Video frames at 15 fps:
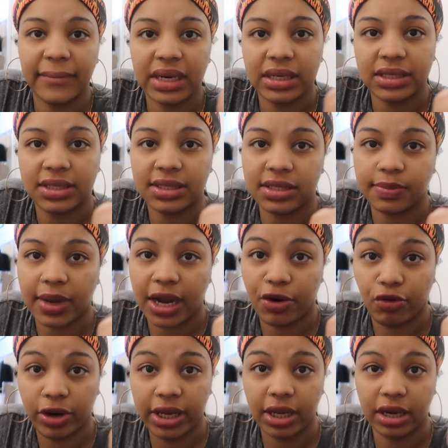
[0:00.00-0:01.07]
This is my
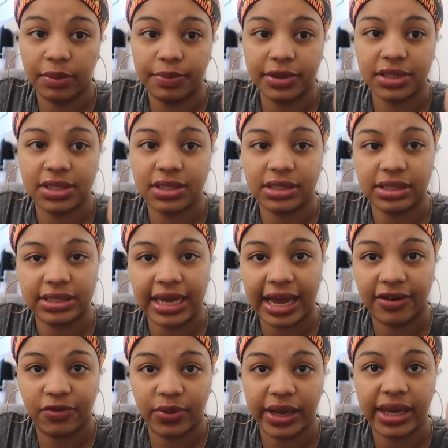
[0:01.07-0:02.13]
re-up. It's
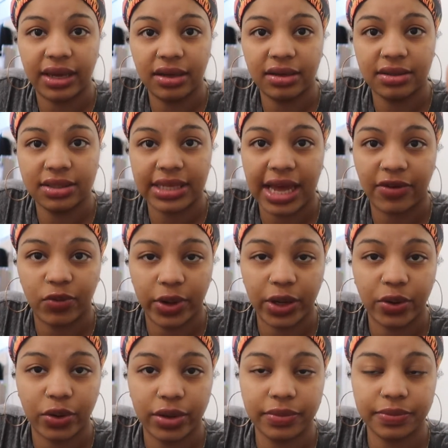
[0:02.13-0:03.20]
halfway
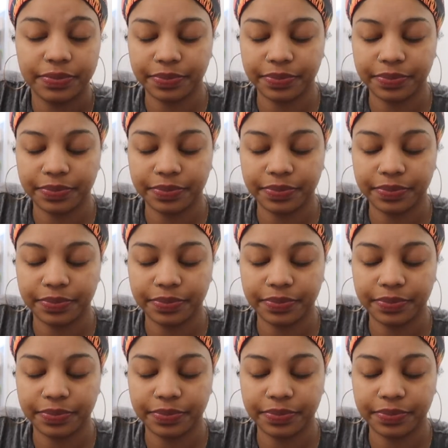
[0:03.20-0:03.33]
gone.